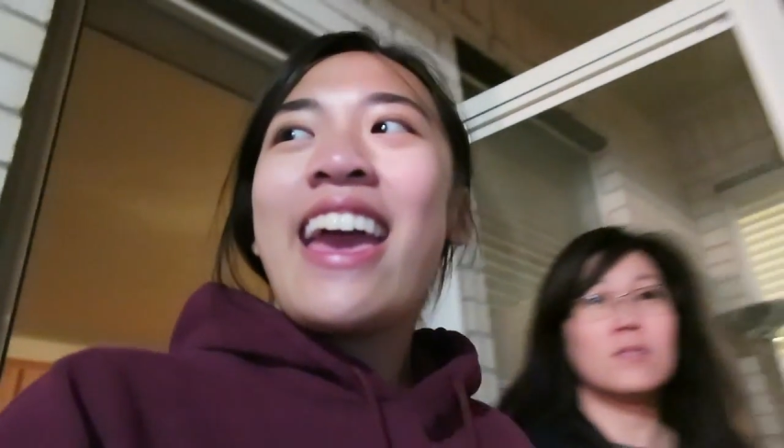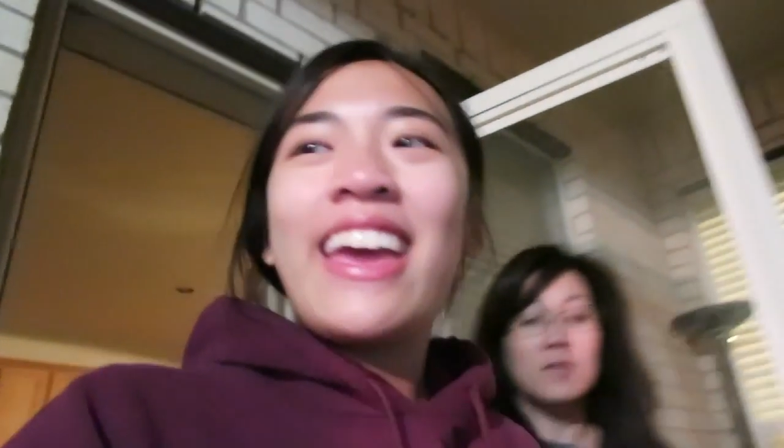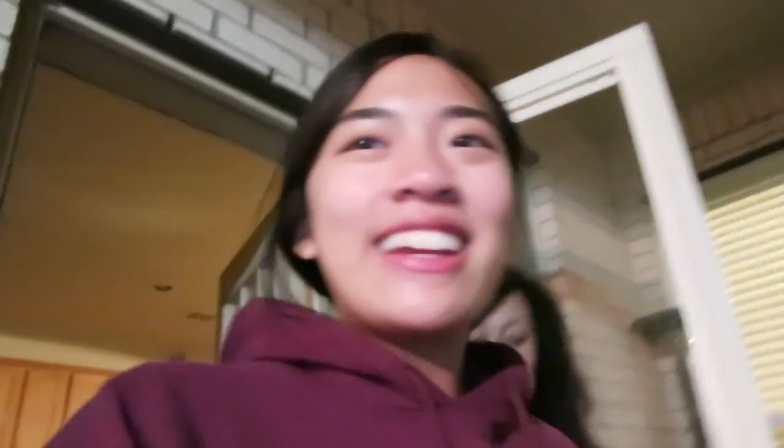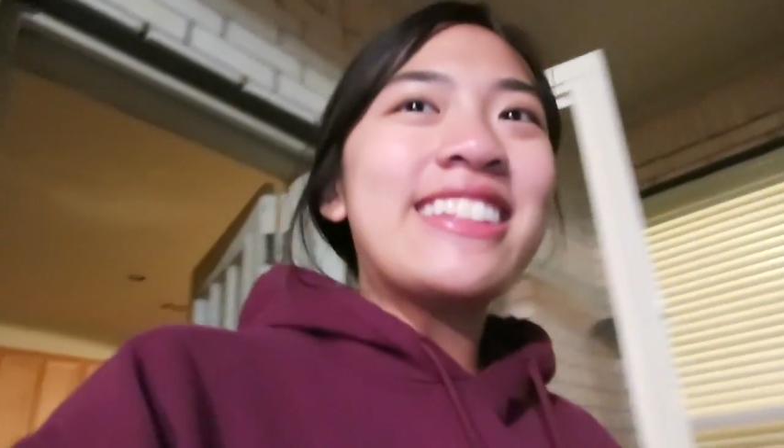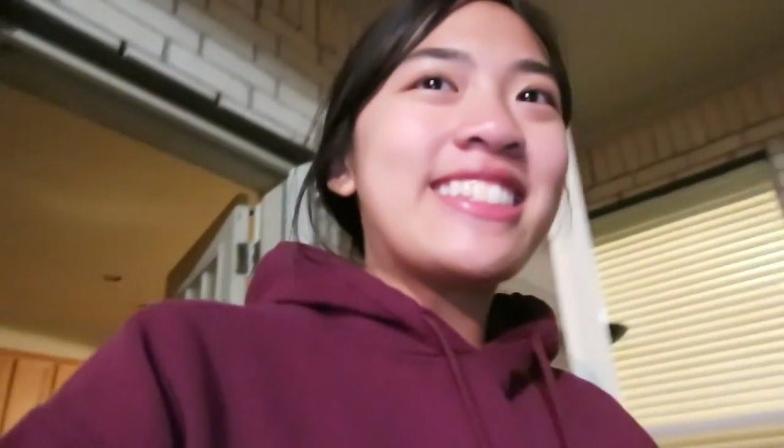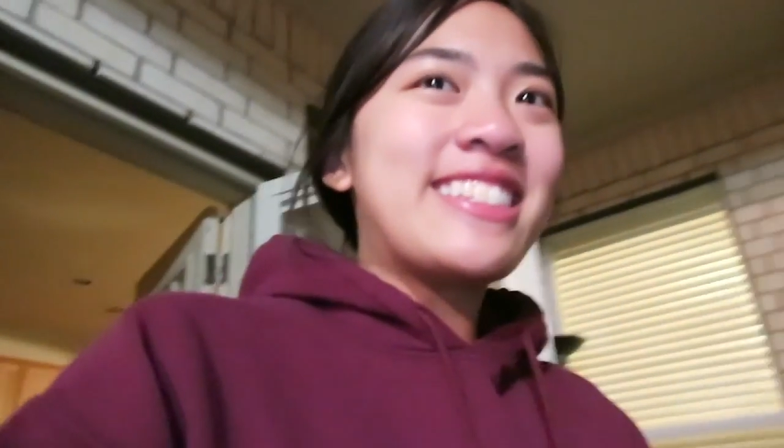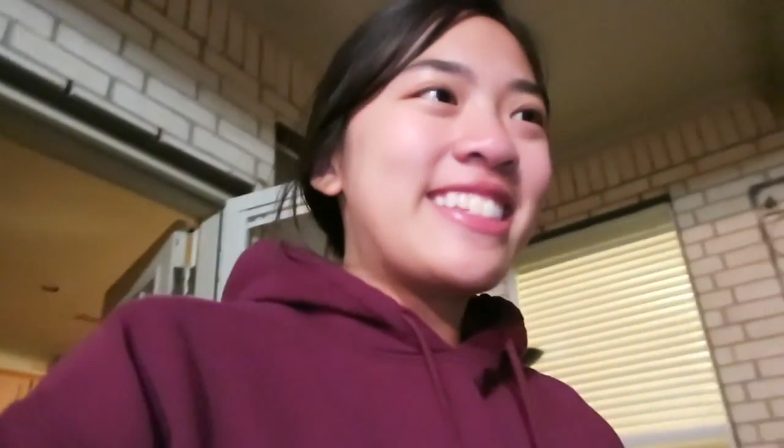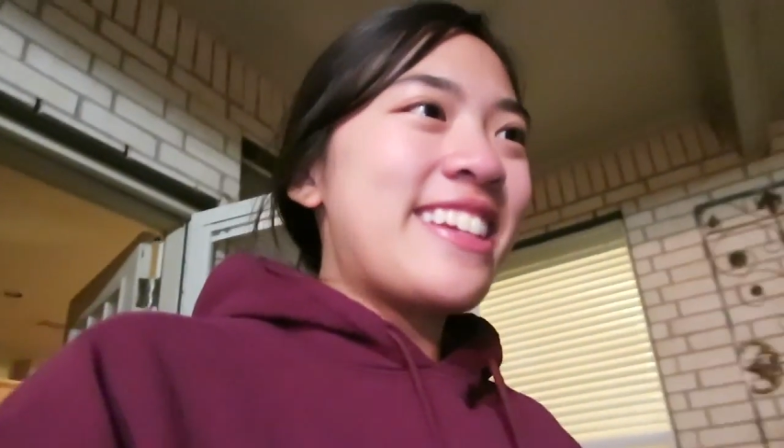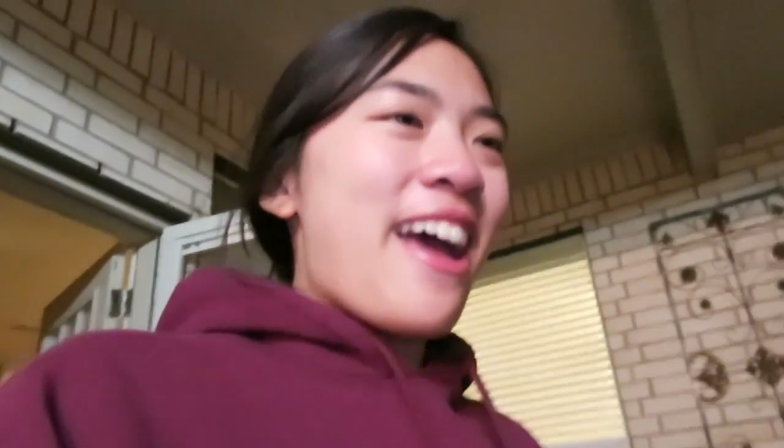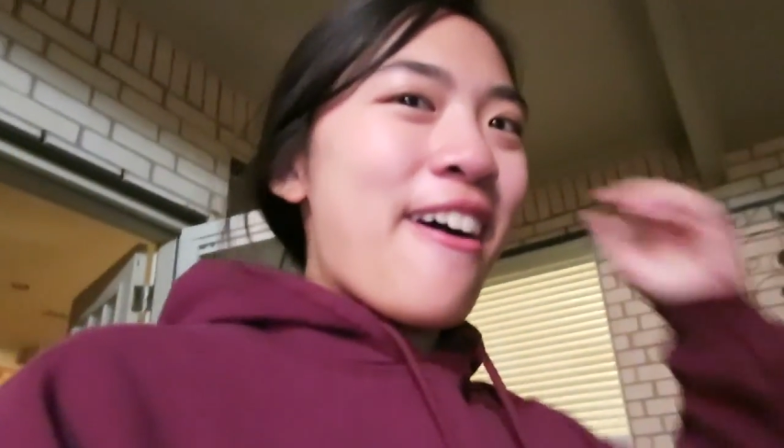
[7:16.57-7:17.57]
And it's
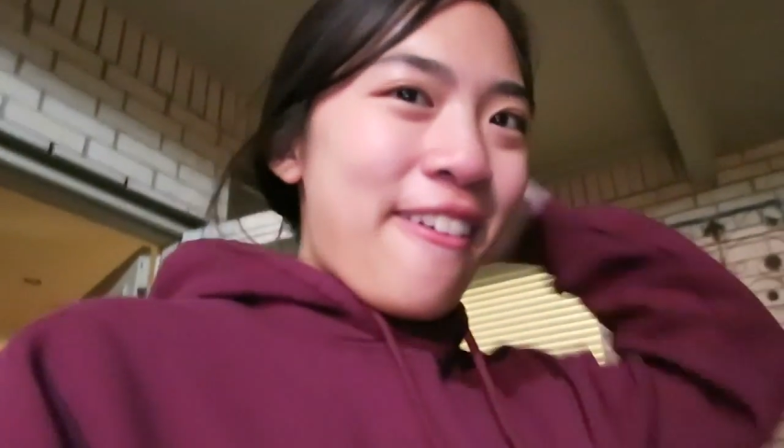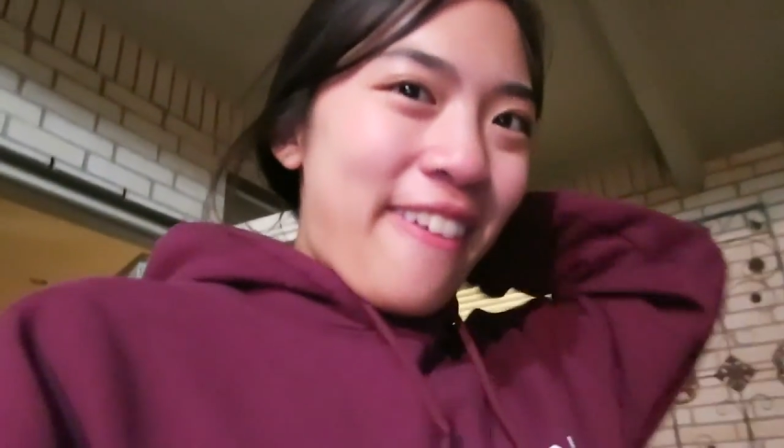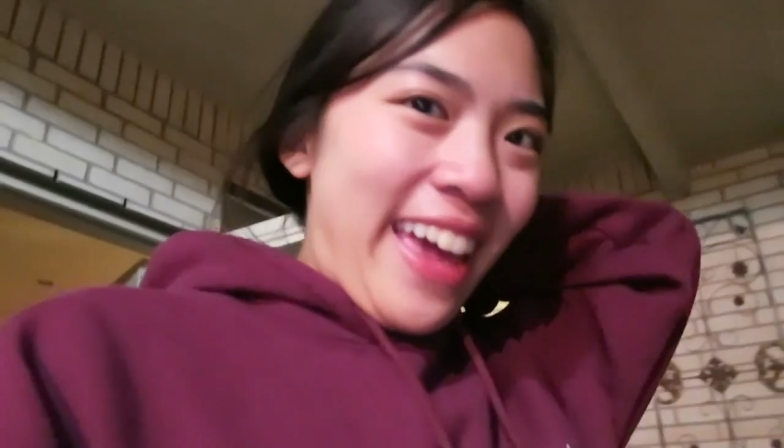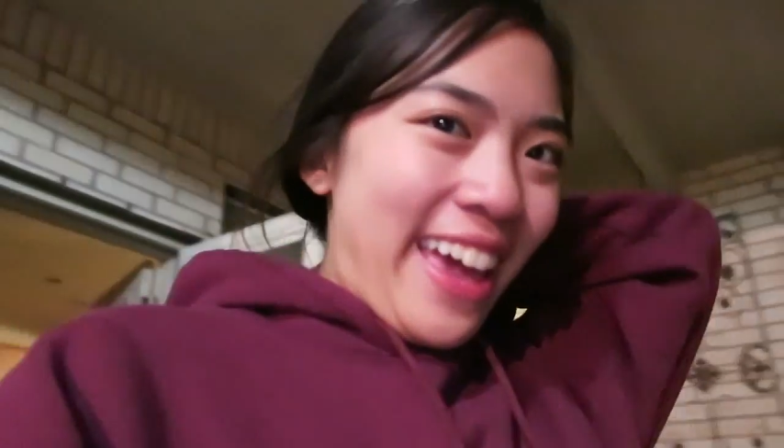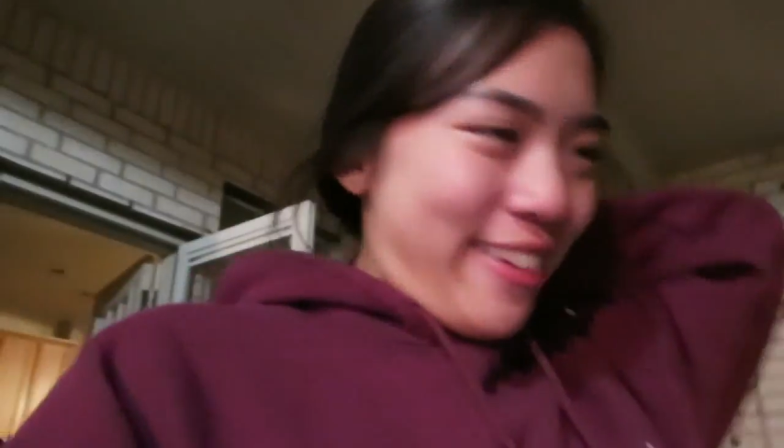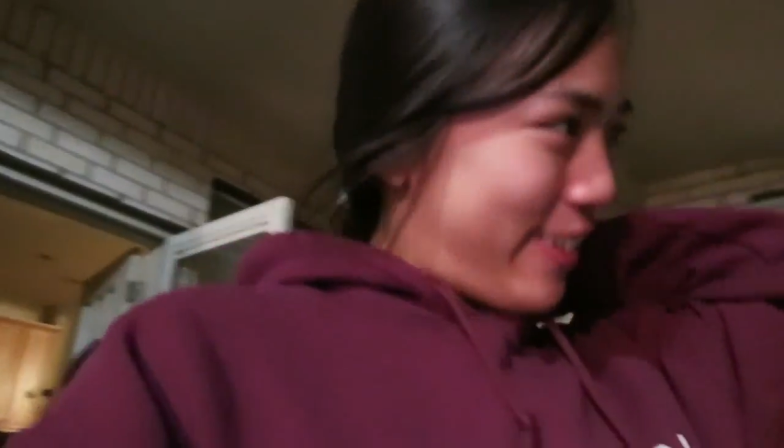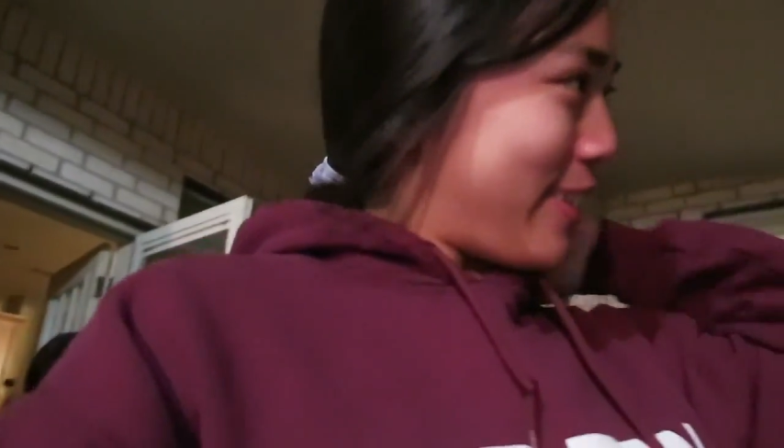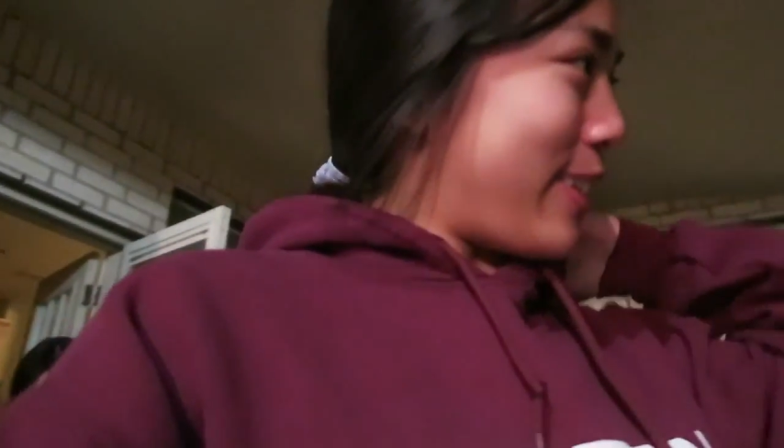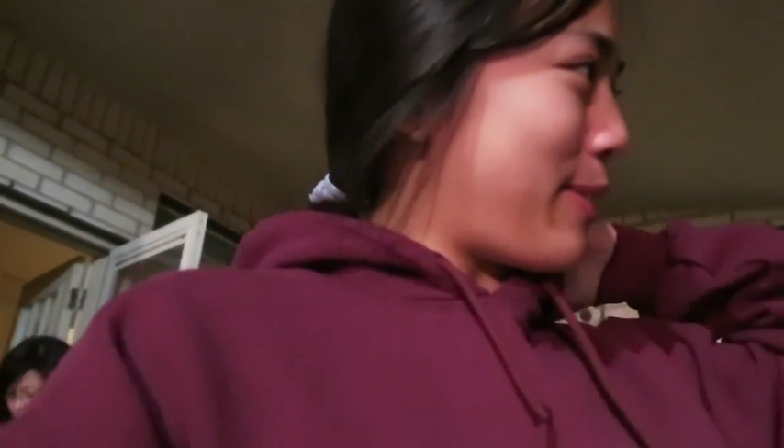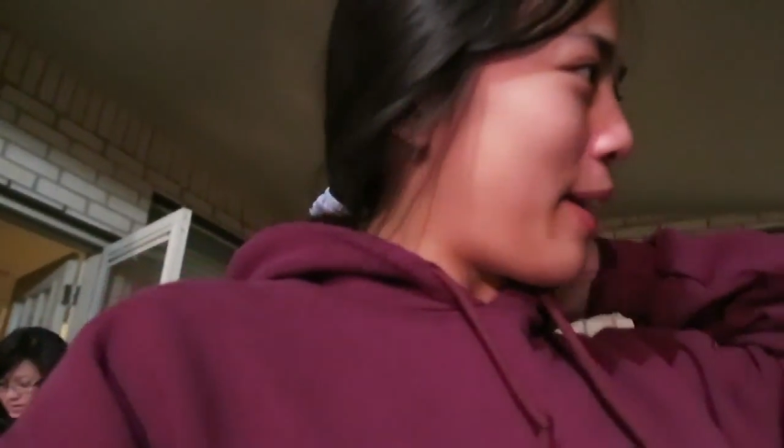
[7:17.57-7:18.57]
snowing. I
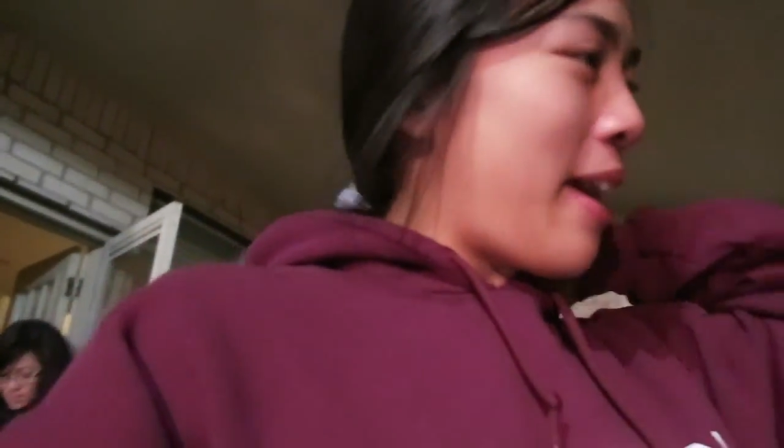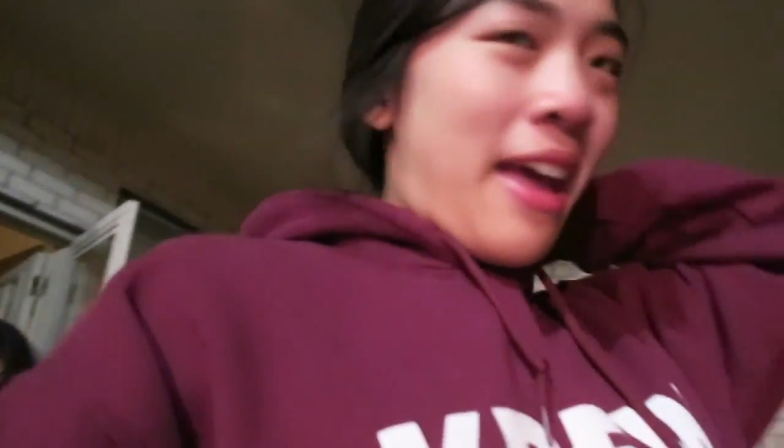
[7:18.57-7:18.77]
don't know.